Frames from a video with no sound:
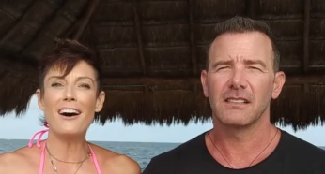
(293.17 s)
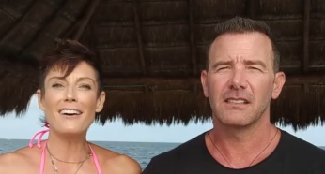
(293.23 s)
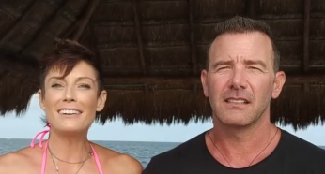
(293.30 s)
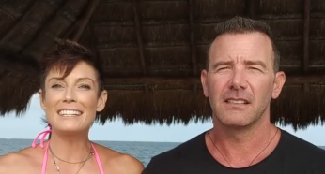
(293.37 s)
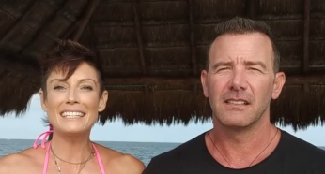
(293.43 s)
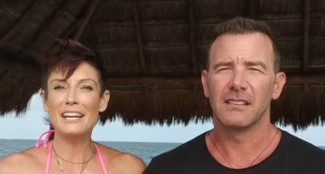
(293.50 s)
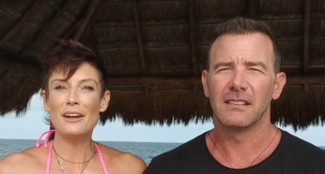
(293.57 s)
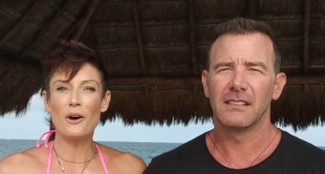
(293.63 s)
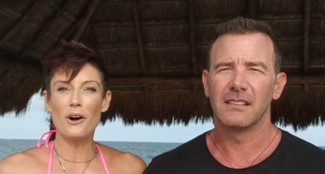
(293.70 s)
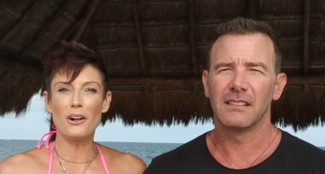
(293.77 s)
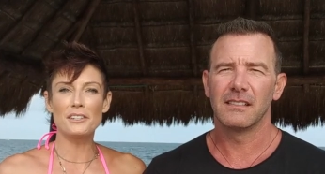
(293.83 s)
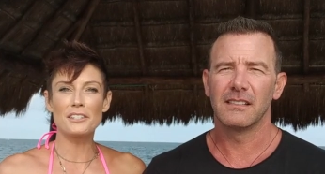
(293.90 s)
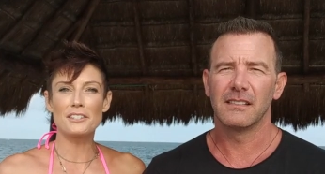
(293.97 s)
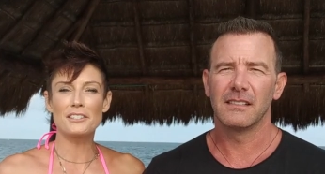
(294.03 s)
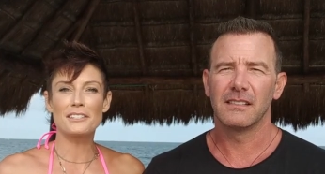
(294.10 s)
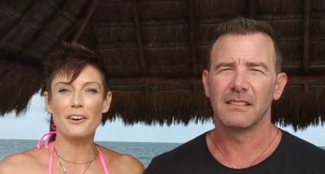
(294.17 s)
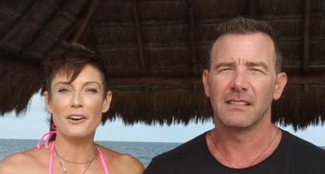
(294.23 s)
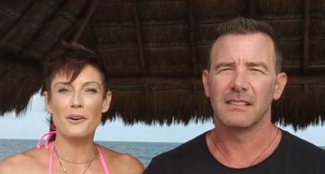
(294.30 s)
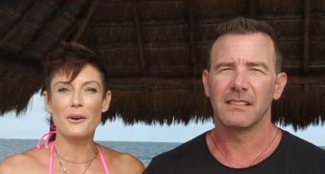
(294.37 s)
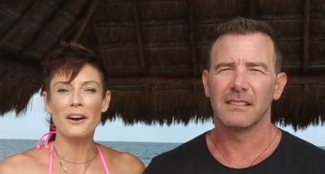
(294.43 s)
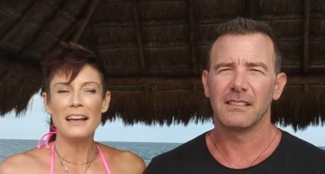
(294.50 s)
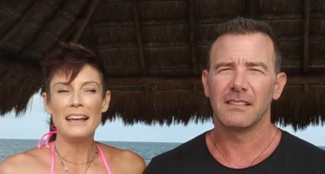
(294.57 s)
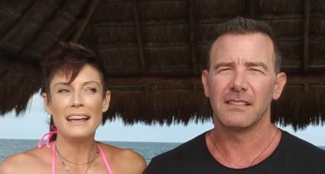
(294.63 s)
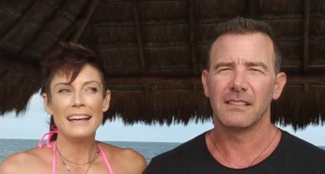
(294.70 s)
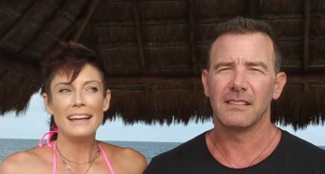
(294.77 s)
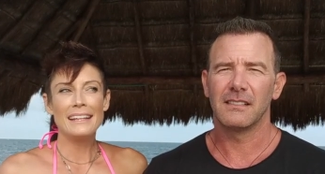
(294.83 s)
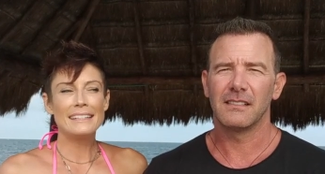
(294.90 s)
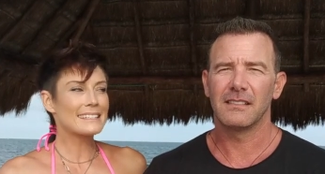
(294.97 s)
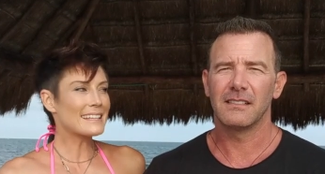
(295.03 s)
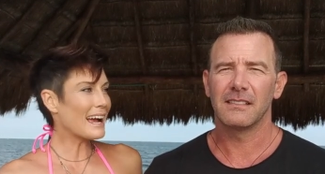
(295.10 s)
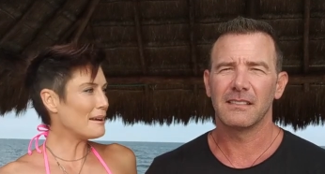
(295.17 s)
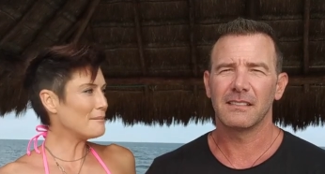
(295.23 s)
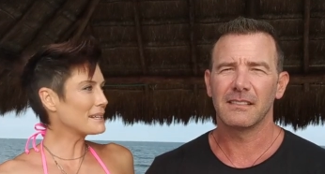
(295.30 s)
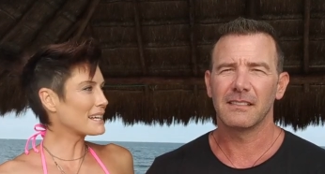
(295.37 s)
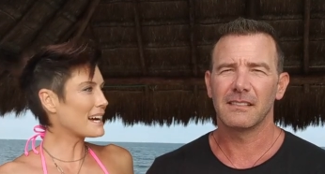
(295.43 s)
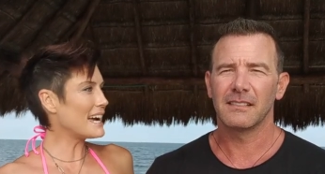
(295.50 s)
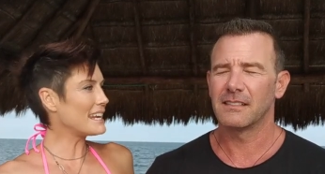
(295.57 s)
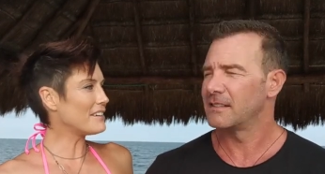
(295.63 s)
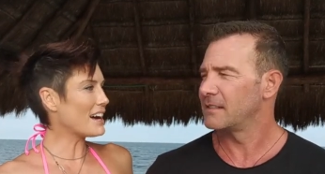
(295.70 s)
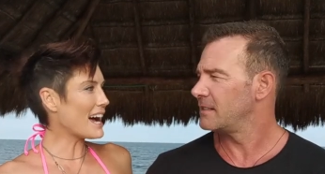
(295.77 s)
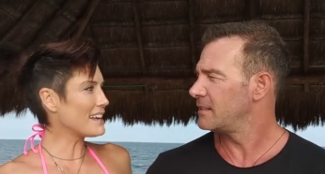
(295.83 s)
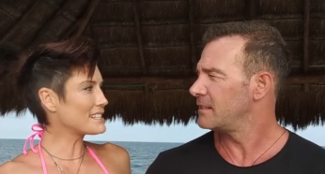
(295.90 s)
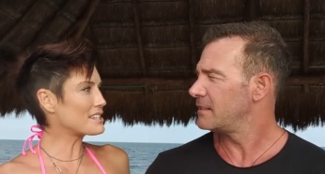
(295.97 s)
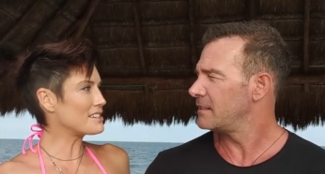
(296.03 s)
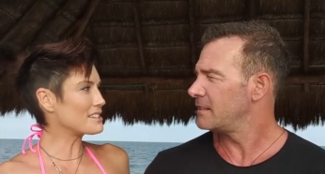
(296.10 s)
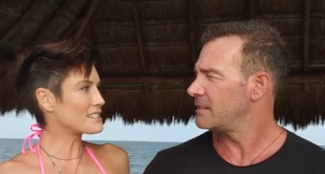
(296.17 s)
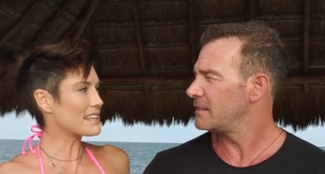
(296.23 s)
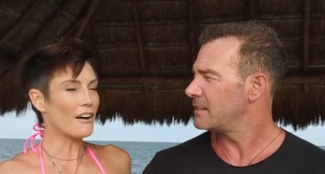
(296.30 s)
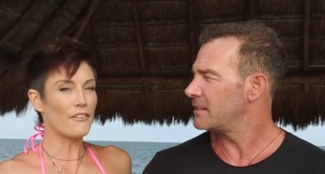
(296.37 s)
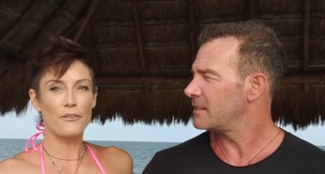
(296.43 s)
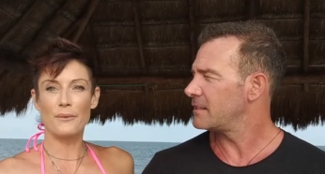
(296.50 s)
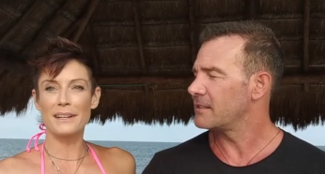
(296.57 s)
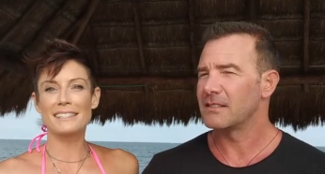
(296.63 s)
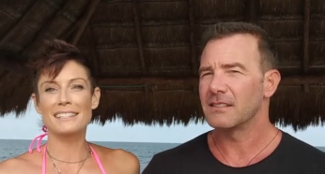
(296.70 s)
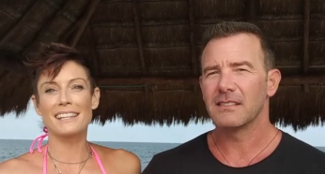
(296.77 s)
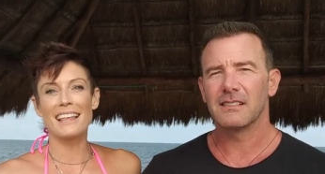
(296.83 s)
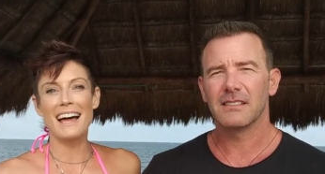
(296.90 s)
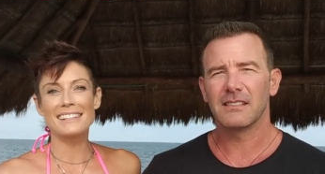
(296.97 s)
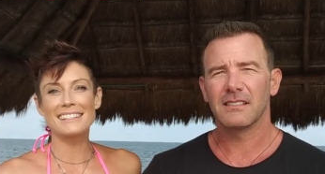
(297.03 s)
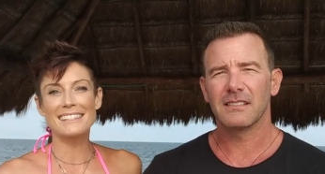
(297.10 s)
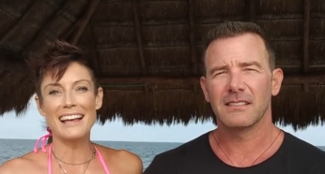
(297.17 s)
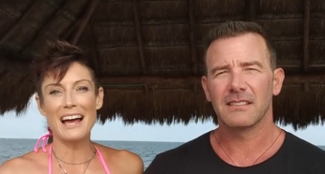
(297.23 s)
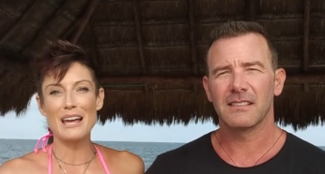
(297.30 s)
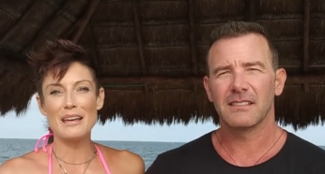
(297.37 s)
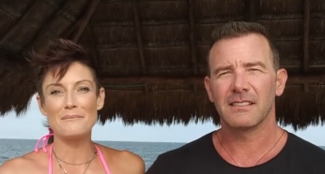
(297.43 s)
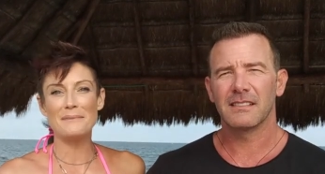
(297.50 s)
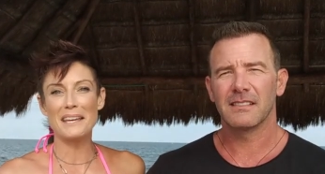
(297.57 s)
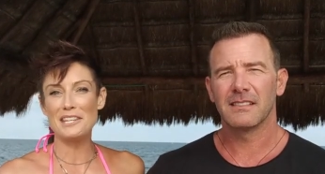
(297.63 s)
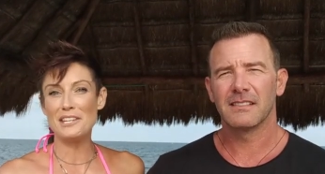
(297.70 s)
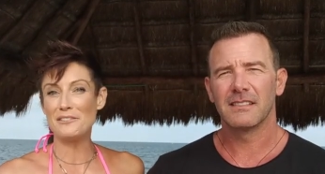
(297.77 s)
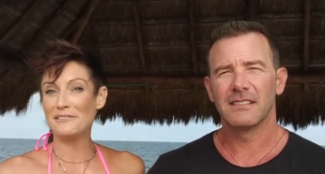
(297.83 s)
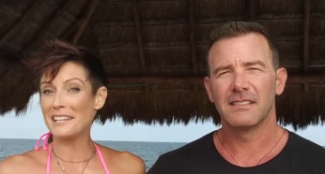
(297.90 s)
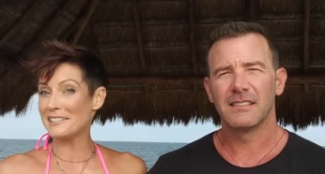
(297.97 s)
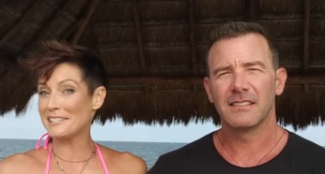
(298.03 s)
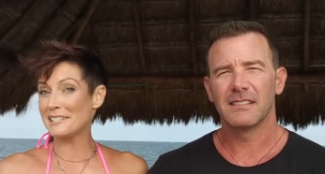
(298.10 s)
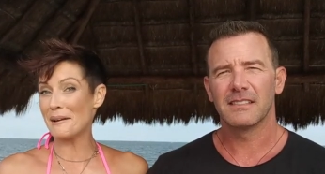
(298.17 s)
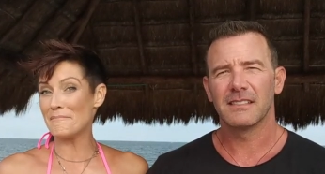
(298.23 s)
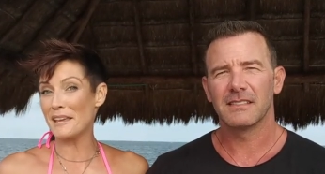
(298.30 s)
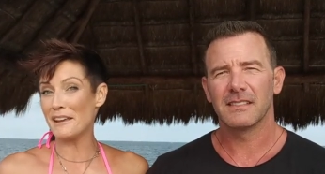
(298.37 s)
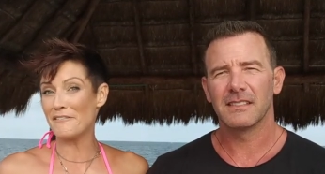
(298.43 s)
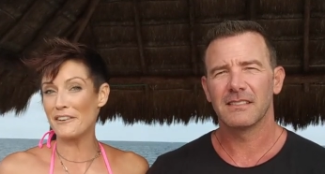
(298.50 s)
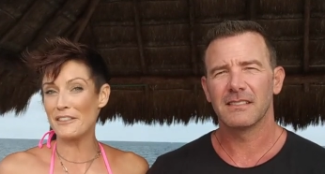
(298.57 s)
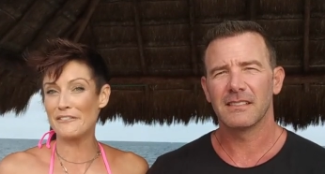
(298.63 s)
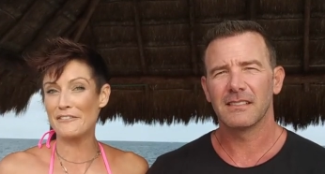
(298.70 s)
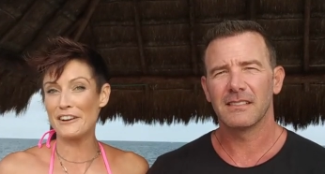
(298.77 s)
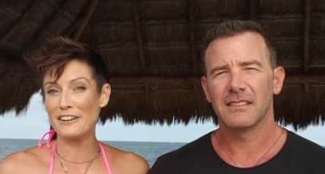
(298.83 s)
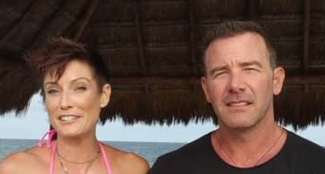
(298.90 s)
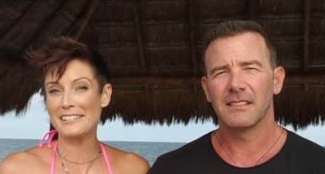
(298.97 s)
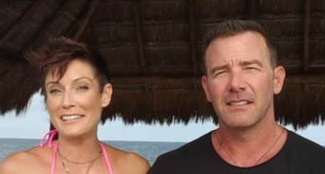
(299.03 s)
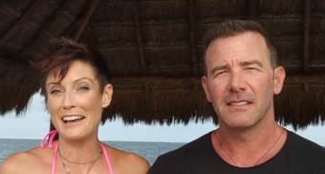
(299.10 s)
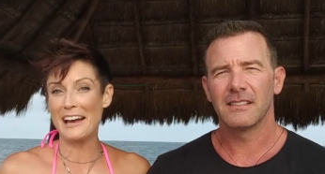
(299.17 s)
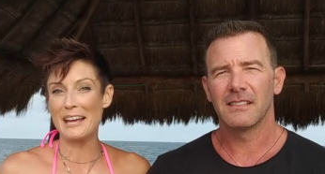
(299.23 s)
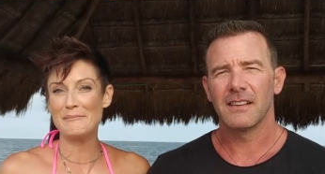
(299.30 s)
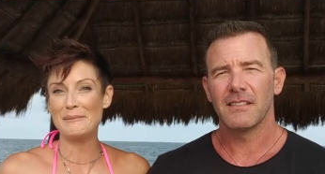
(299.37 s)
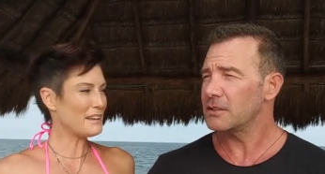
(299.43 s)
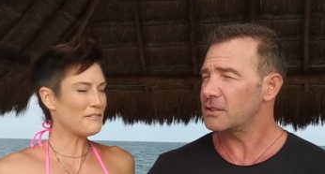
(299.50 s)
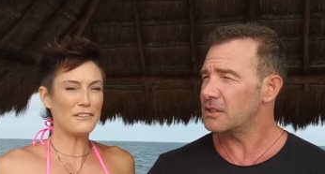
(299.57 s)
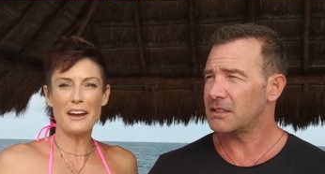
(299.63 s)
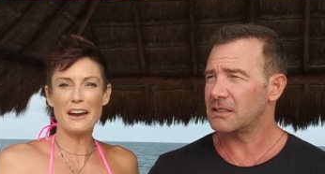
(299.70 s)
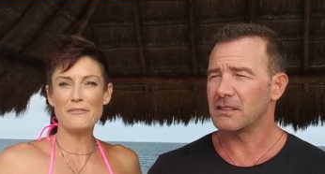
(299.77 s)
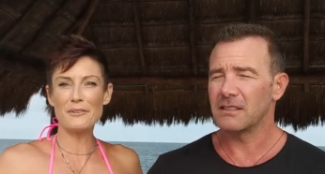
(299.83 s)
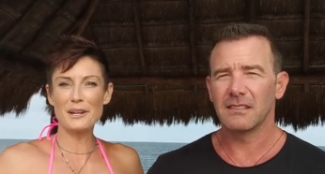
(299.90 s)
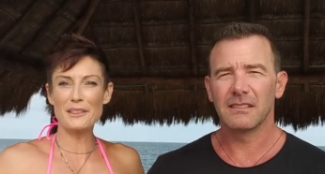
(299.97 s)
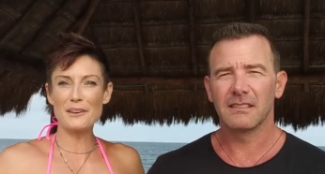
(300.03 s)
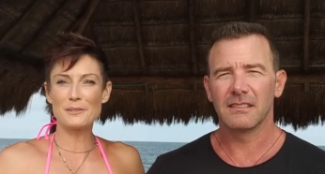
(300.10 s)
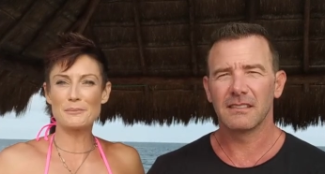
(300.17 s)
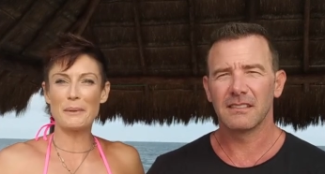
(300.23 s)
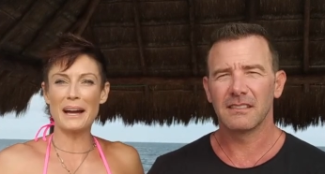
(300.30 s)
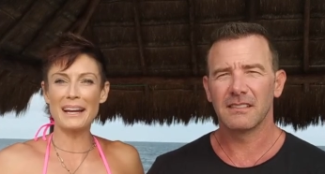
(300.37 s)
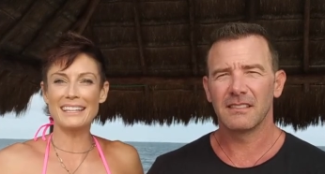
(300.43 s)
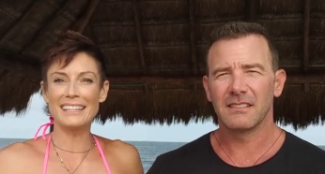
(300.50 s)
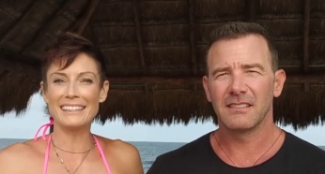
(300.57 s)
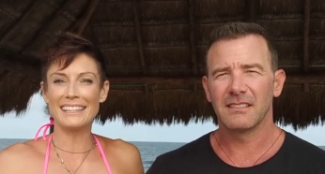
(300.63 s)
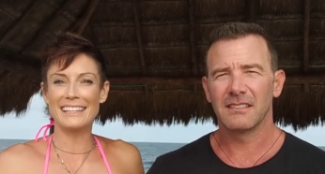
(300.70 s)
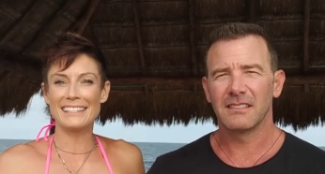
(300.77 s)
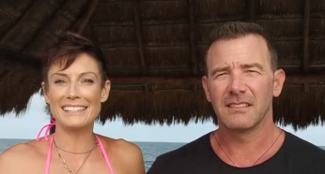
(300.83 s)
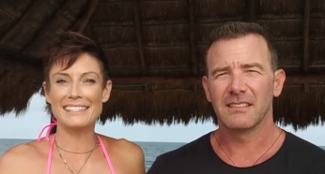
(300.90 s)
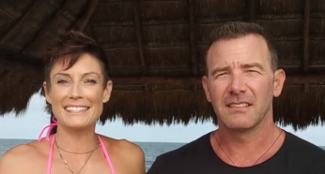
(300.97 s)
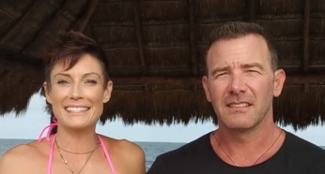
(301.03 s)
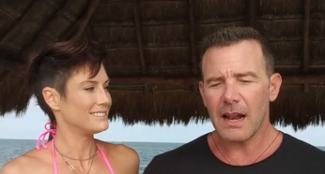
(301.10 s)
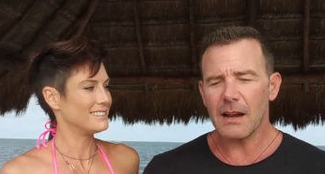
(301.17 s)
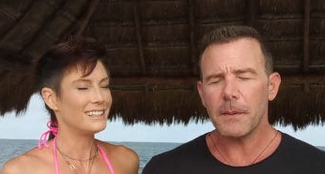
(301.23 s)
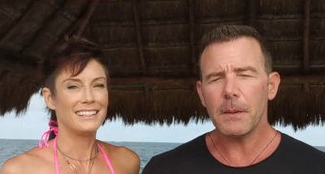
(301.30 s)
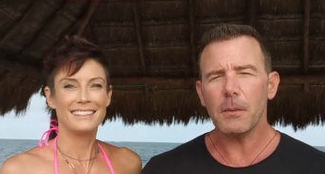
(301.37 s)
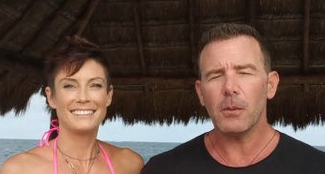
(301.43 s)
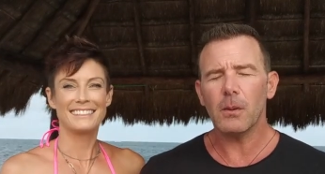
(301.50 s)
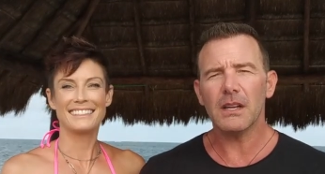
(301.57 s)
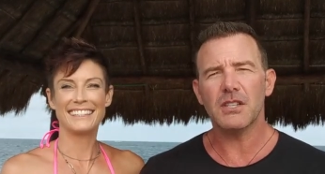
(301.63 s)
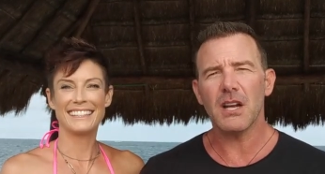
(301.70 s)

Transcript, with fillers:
Speaker 1: all getting older, so it's time to kind of ask yourself when's the last time that you've done something for the first time? If you have one of those bucket lists. A lot of people want